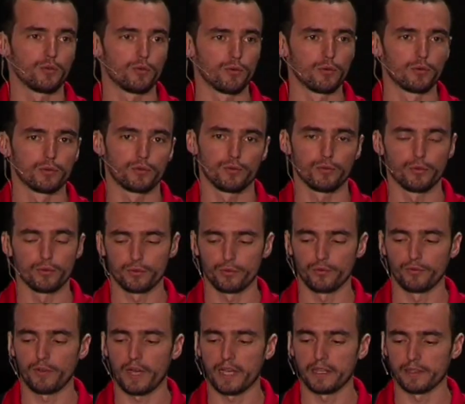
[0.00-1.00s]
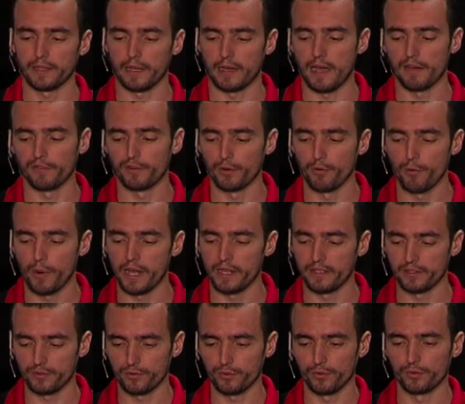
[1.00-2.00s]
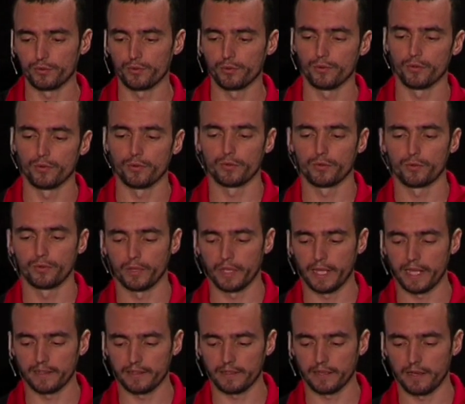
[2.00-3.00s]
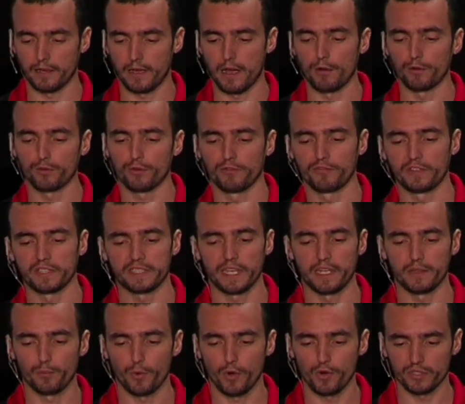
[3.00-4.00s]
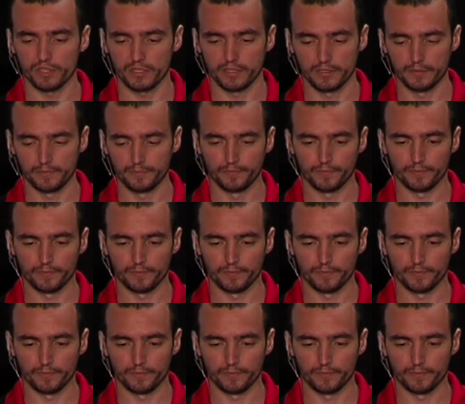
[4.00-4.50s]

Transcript: to, to, to find other ways to, to, to get out of the sandbox.